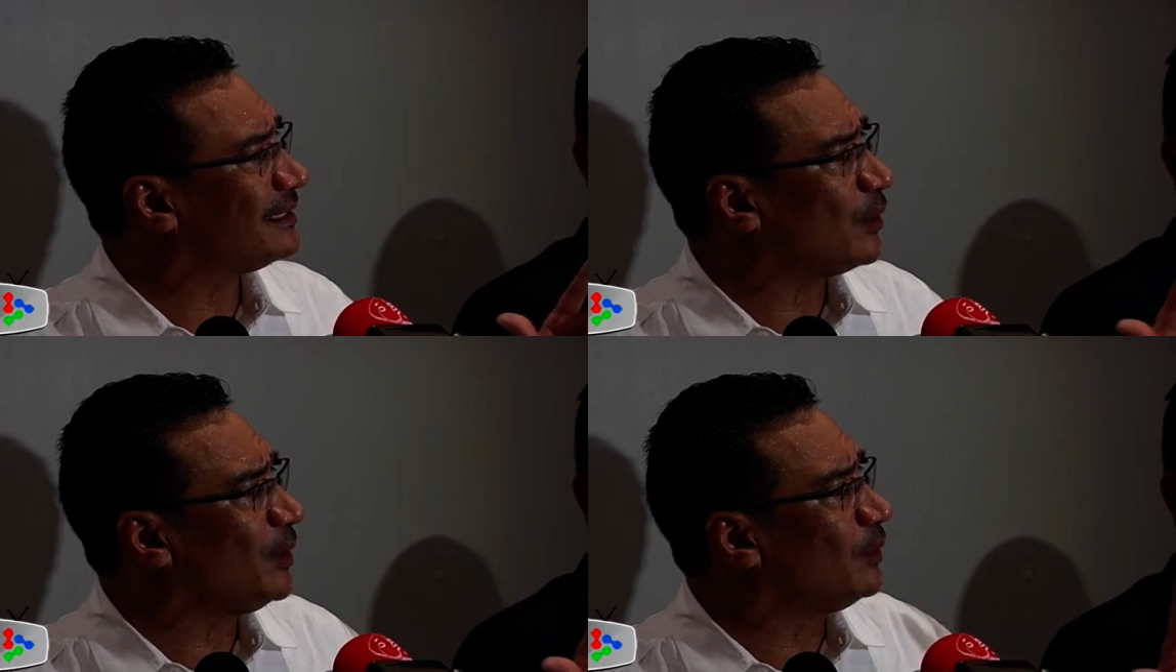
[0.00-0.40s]

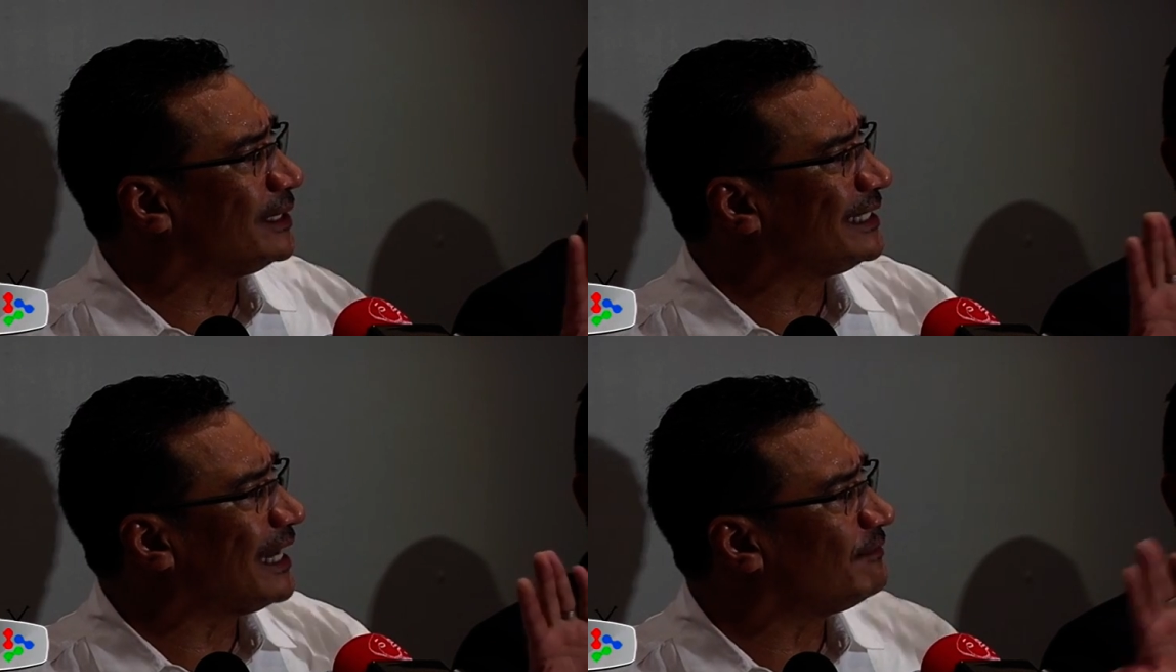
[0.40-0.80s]
that we will
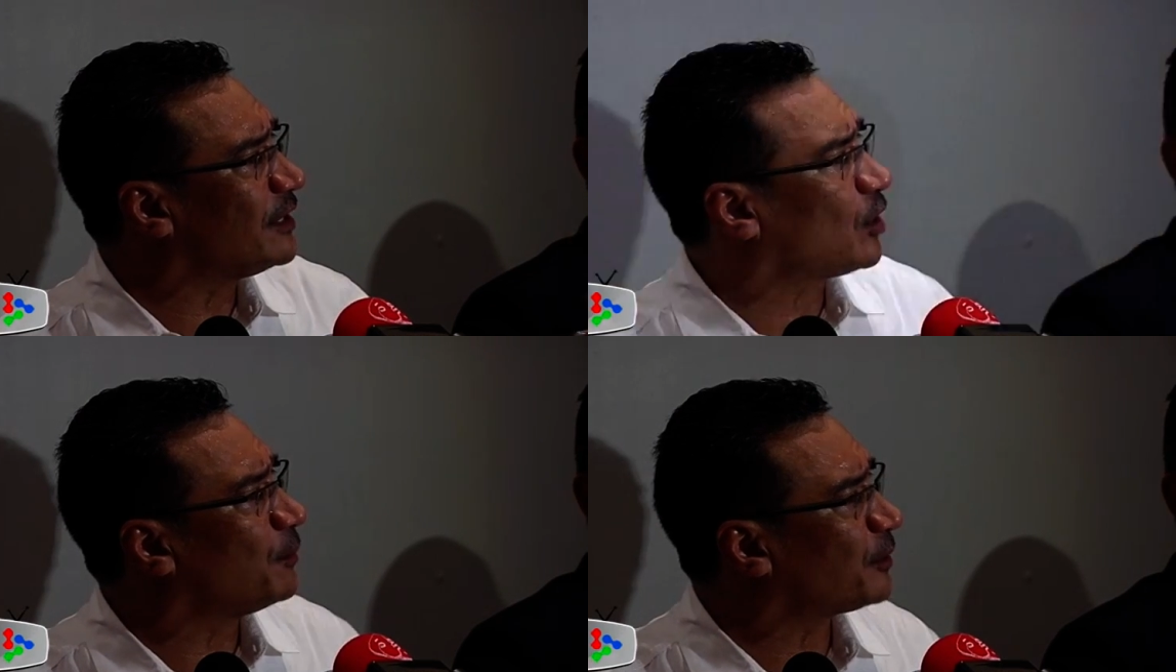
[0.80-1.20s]
never
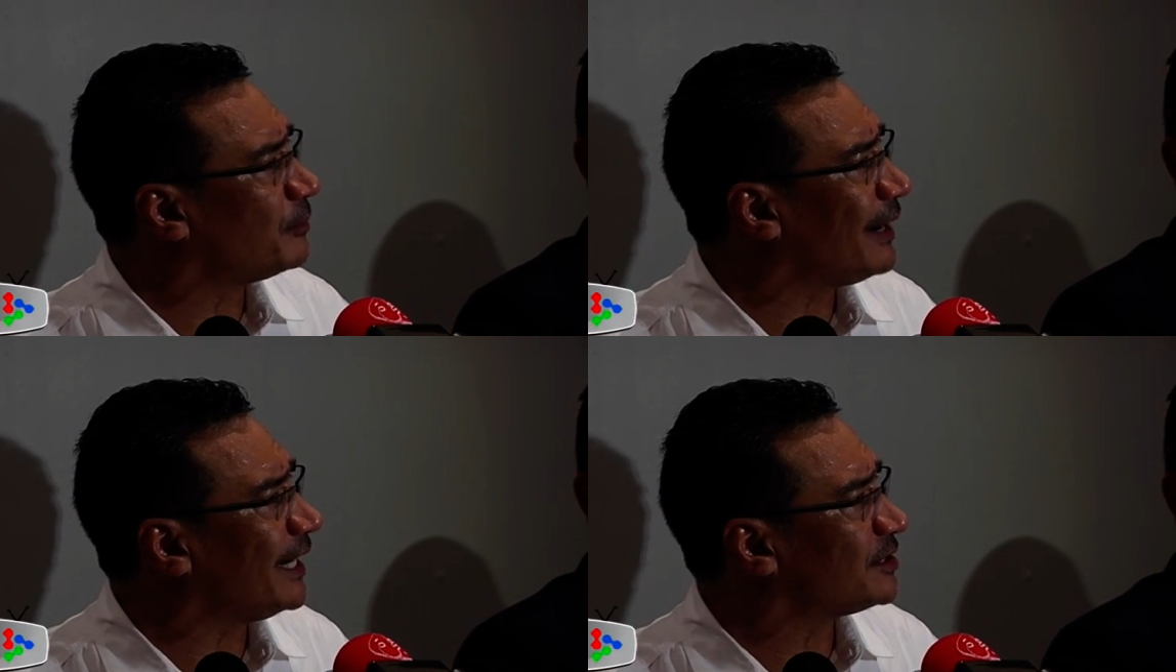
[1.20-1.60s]

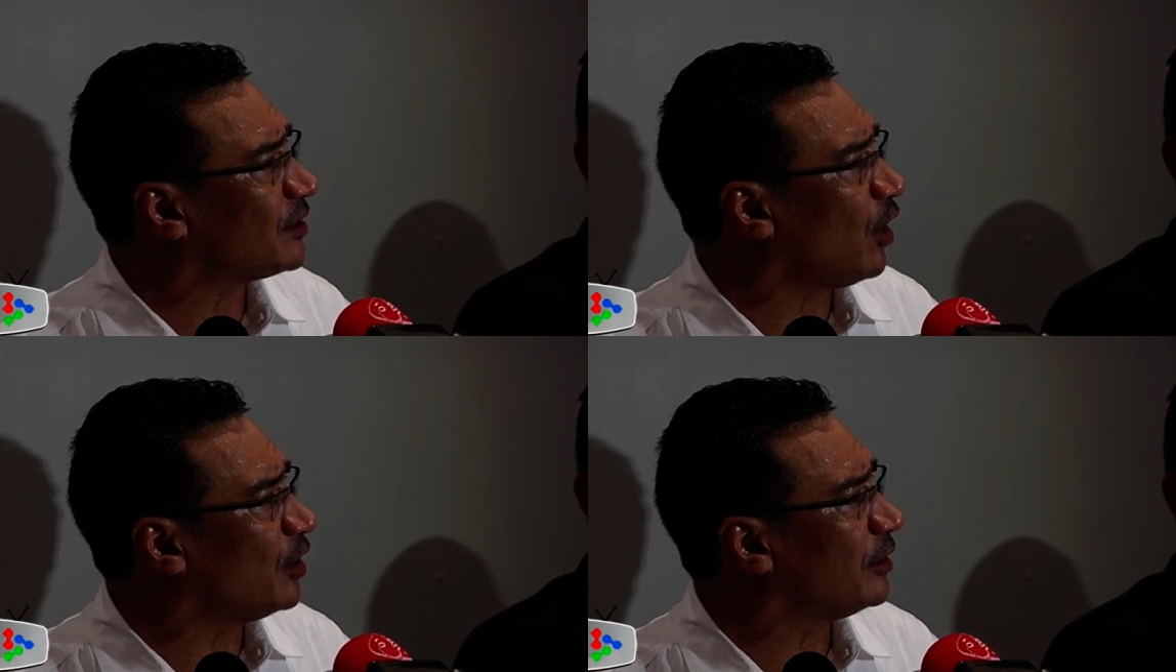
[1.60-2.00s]
compromise
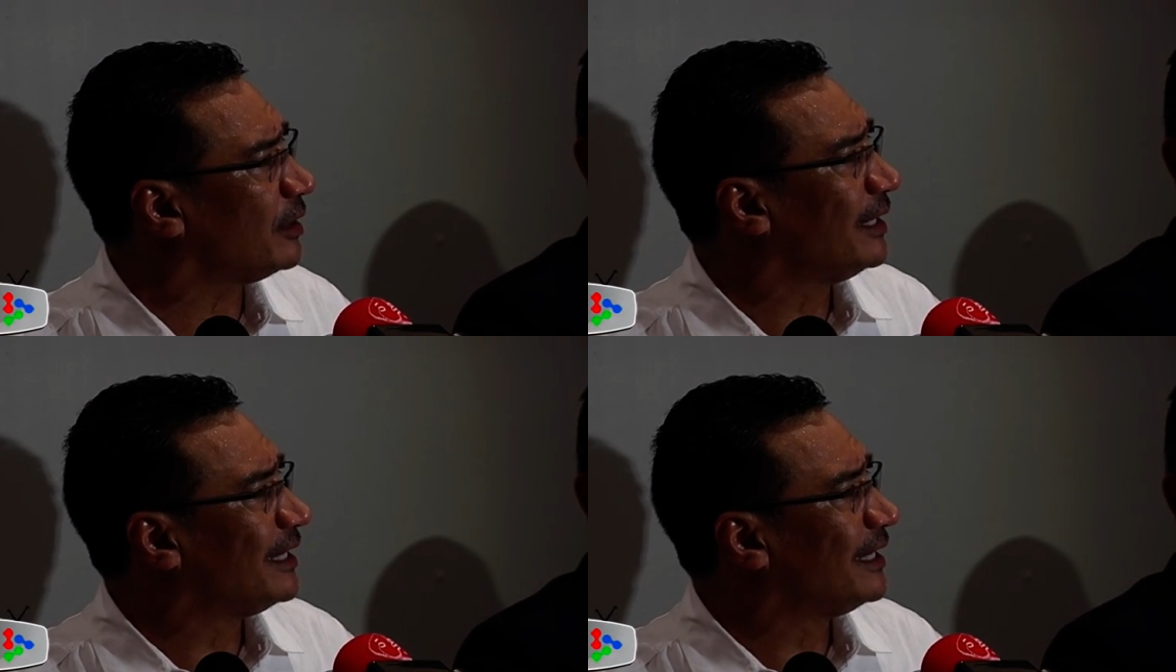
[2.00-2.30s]
on